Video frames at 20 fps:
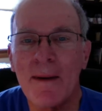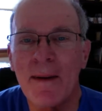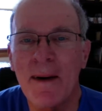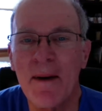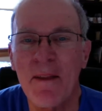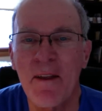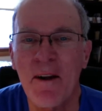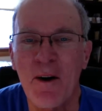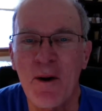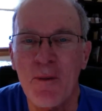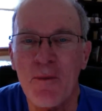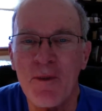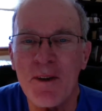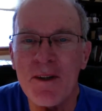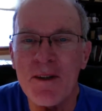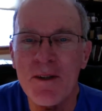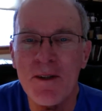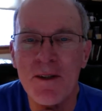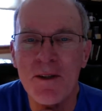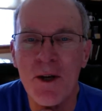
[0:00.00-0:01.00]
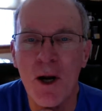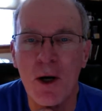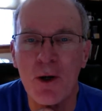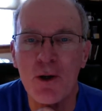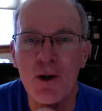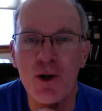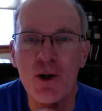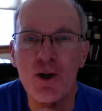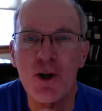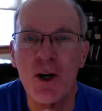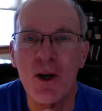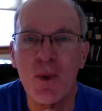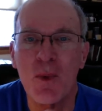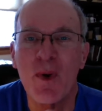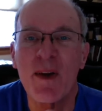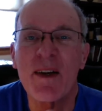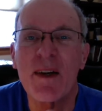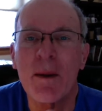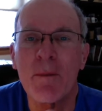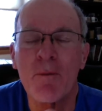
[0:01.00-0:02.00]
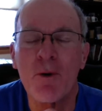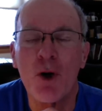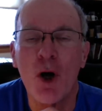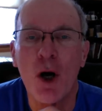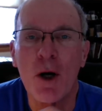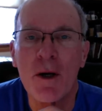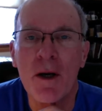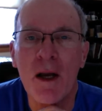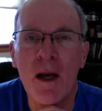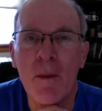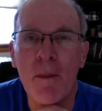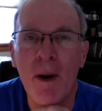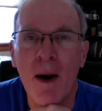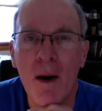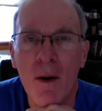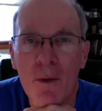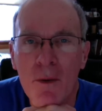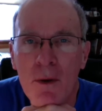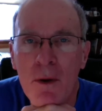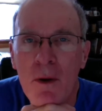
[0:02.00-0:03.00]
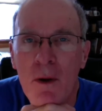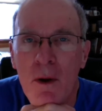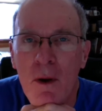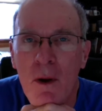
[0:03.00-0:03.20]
Hi there, this is Dr. John Whitcomb talking about